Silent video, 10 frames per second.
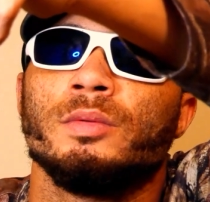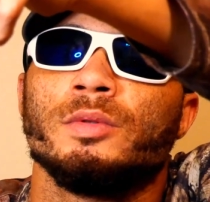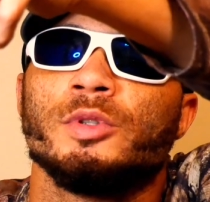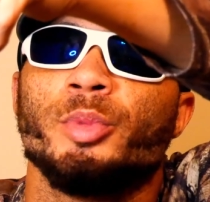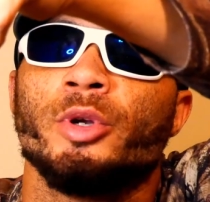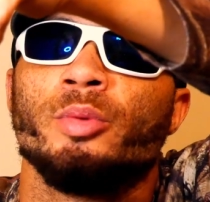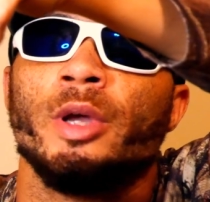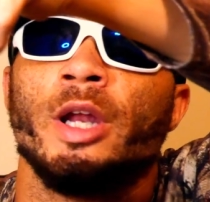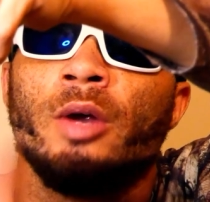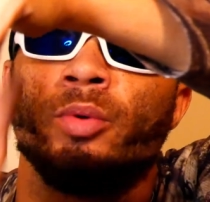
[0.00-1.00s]

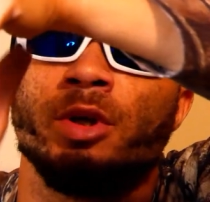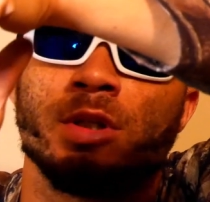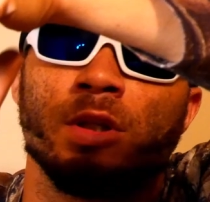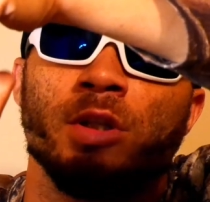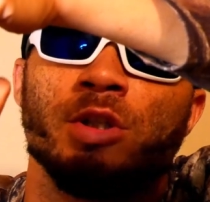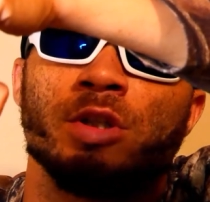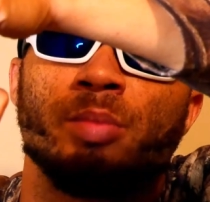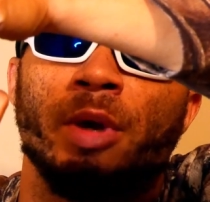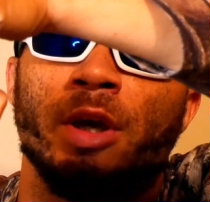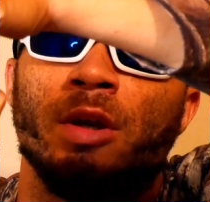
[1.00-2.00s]
Spinnerbait I recently just
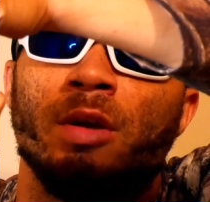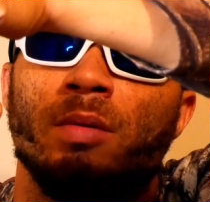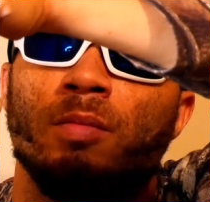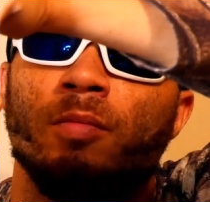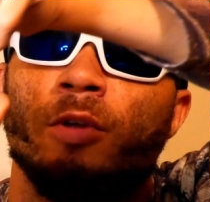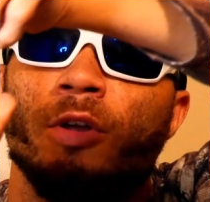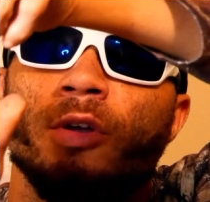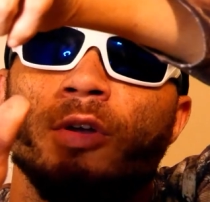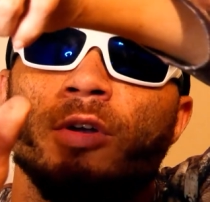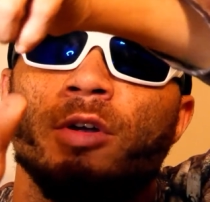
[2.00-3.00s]
made
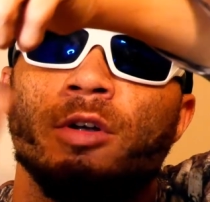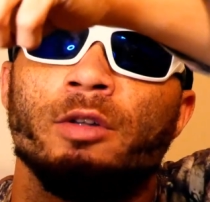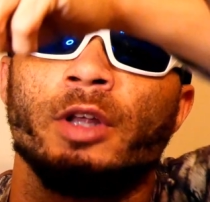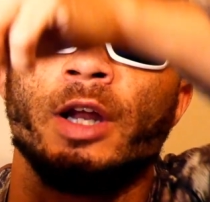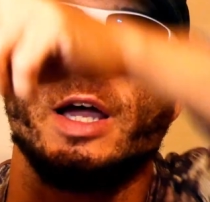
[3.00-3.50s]
that